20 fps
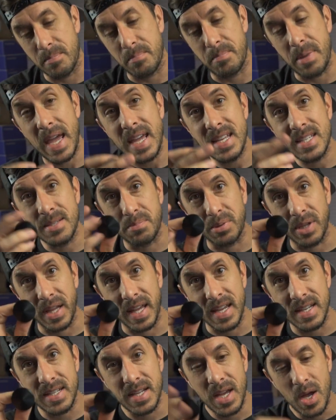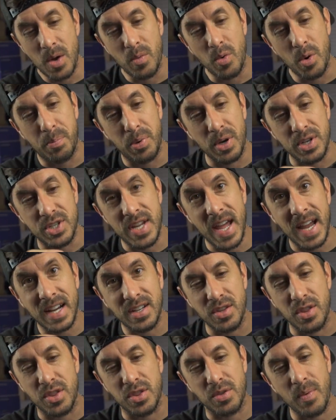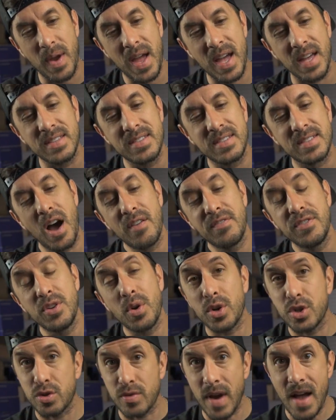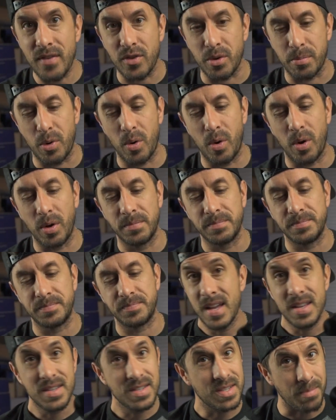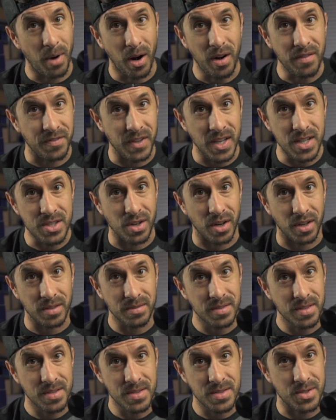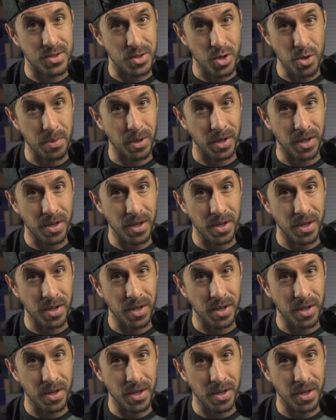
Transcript: base plate will protect the threads of your travel pole. Smart feature. Super